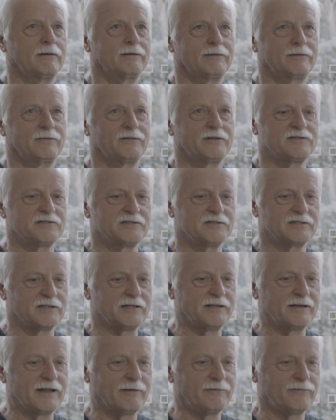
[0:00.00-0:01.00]
this is
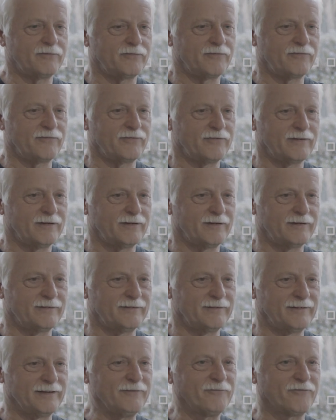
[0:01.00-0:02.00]
enough
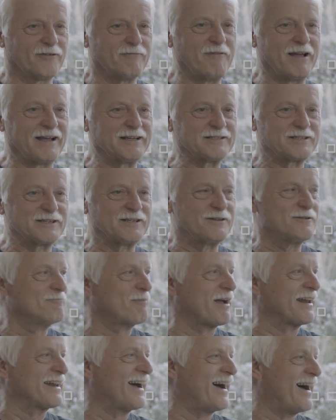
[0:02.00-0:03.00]
information. You
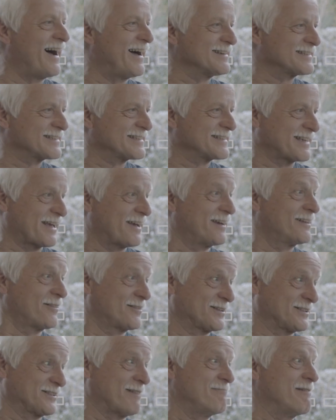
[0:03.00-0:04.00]
better ask
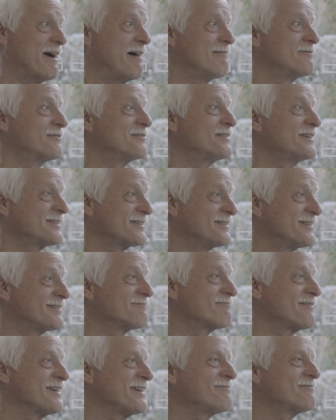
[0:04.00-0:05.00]
some
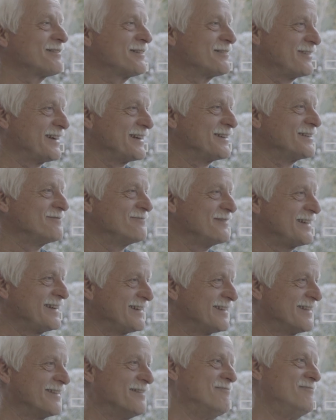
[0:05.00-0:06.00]
Aboriginal people when you
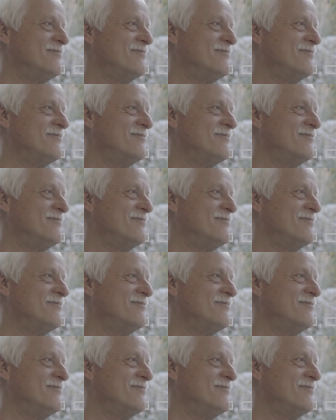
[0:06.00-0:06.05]
meet them.